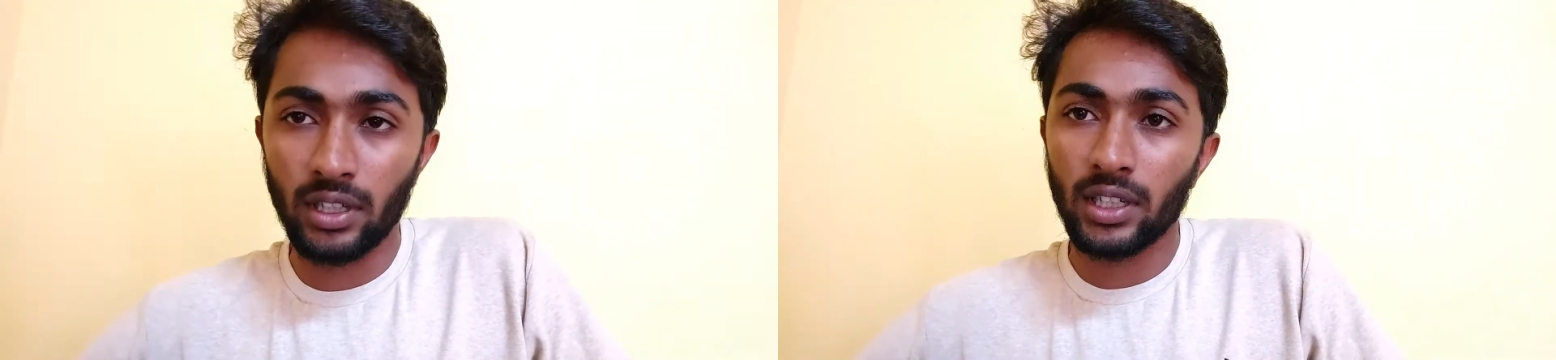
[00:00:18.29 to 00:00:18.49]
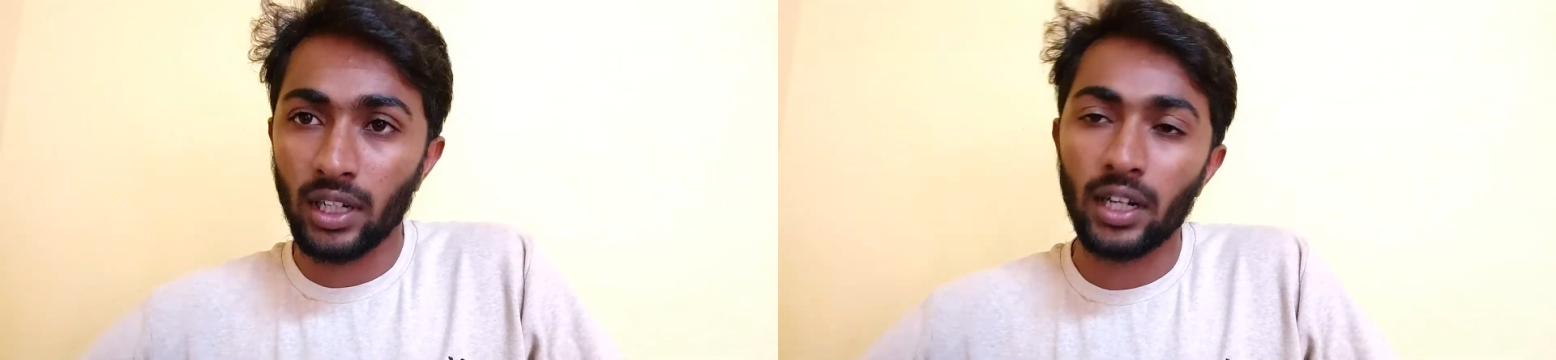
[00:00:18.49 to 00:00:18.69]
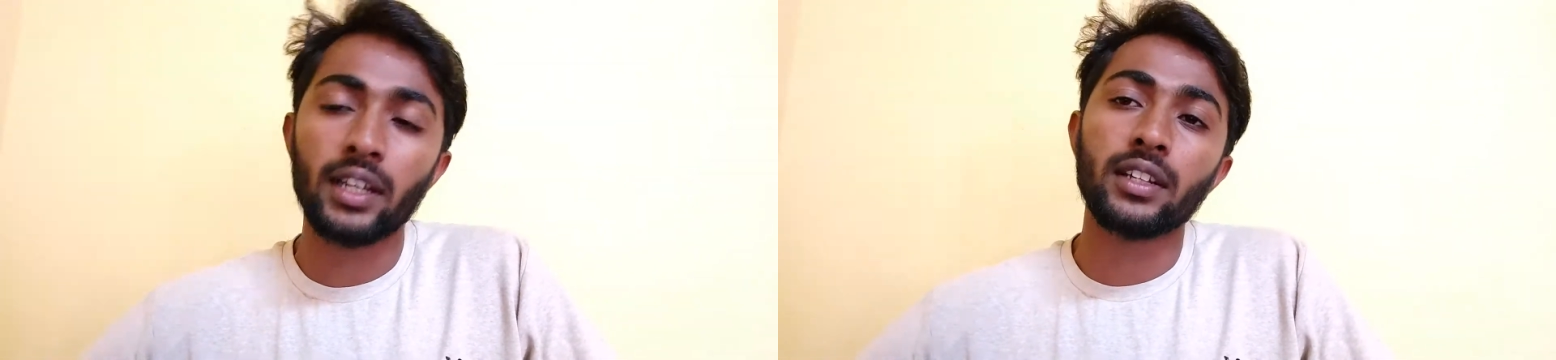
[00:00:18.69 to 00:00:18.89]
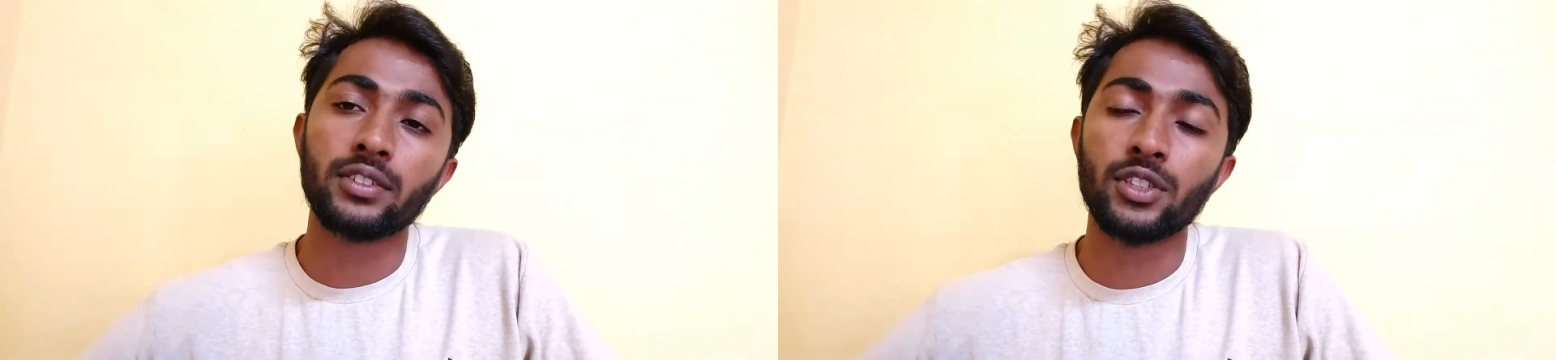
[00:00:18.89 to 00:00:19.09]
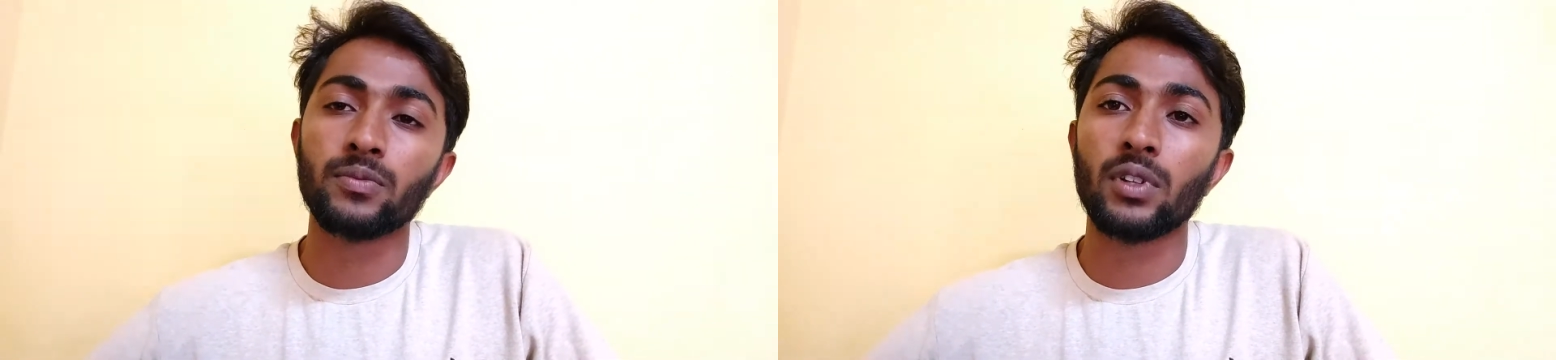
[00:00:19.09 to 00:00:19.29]
literally
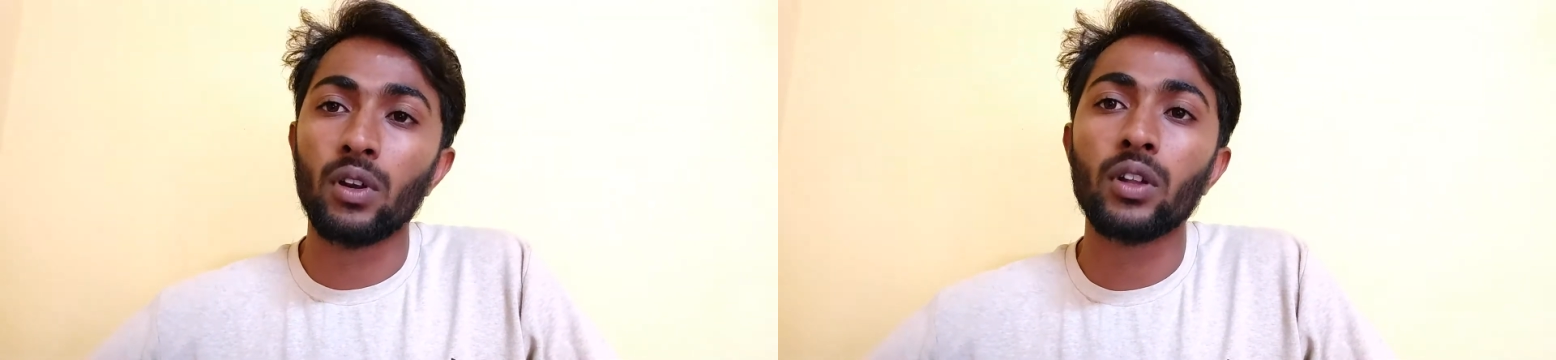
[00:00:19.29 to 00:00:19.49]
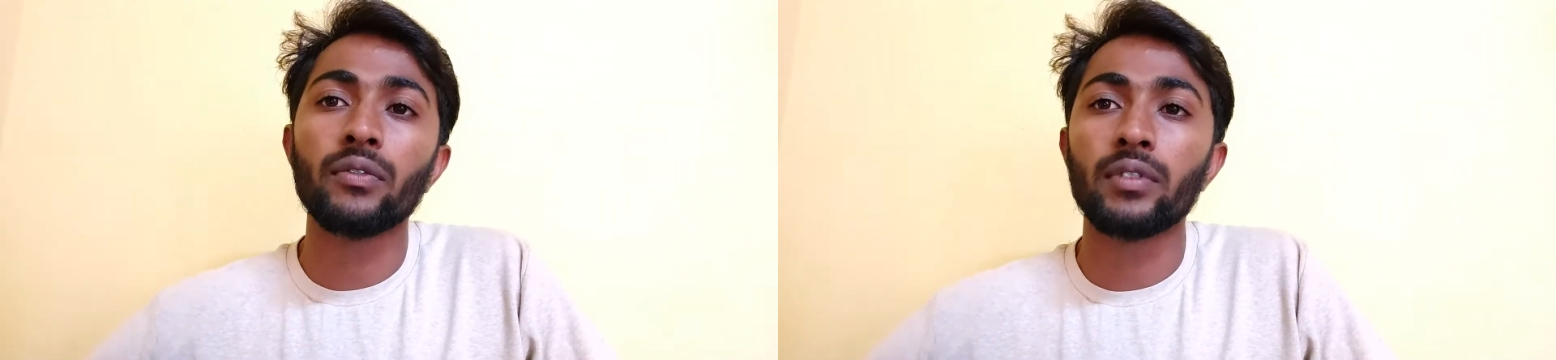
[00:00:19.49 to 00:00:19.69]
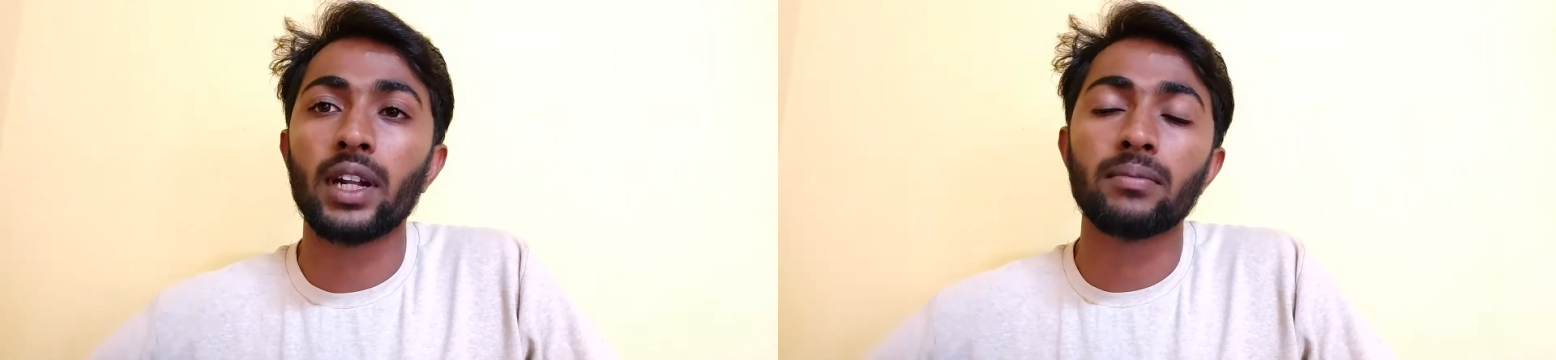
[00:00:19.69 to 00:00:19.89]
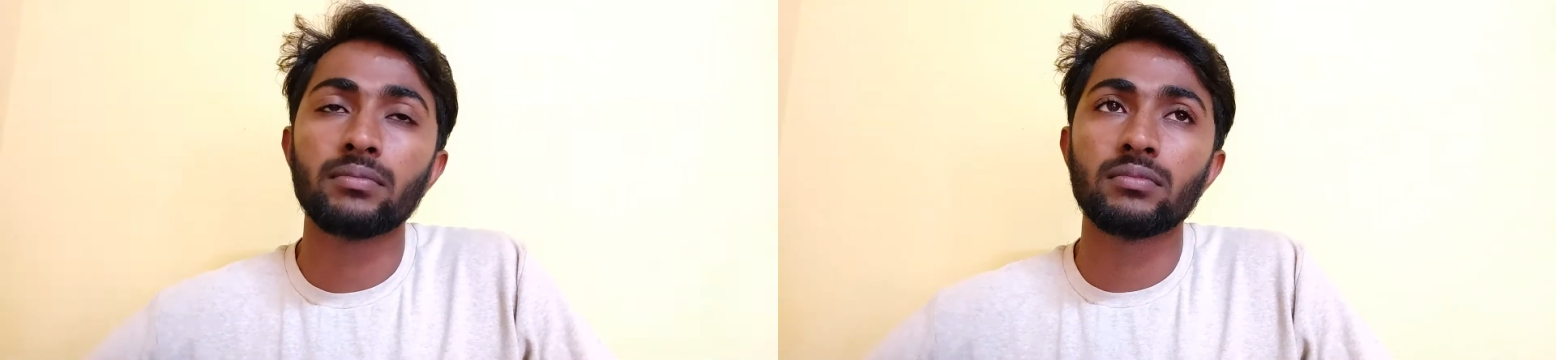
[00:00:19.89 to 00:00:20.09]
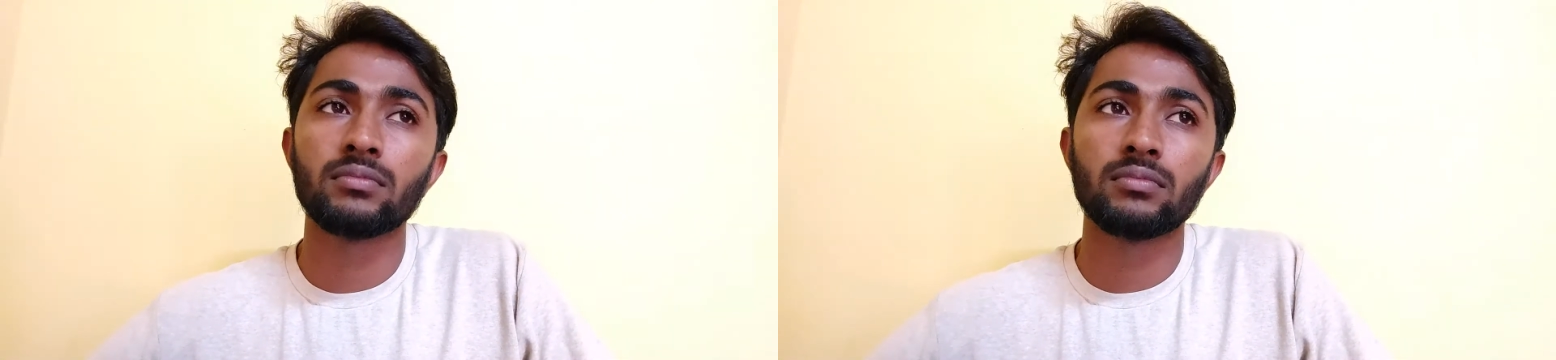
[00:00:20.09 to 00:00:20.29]
consumes a lot of
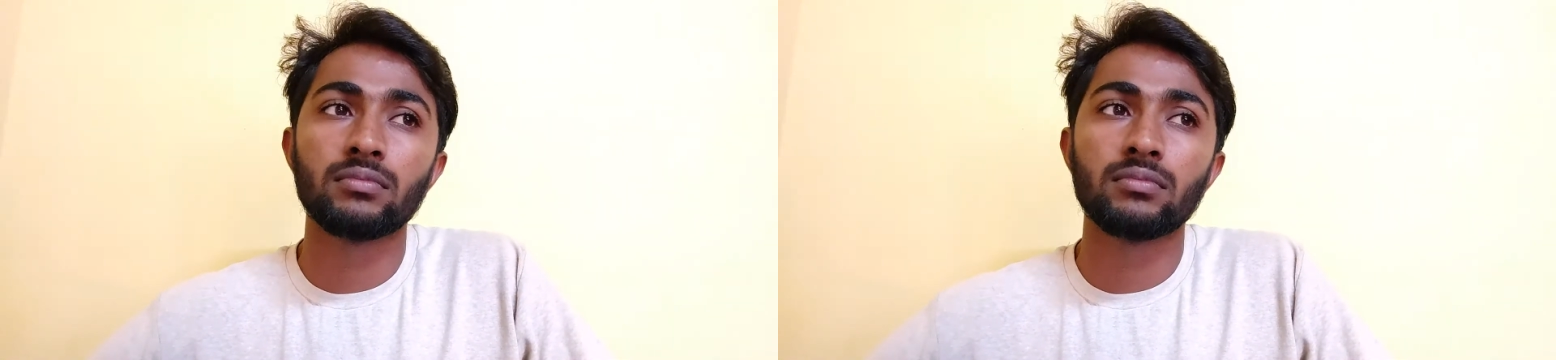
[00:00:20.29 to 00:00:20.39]
RAM,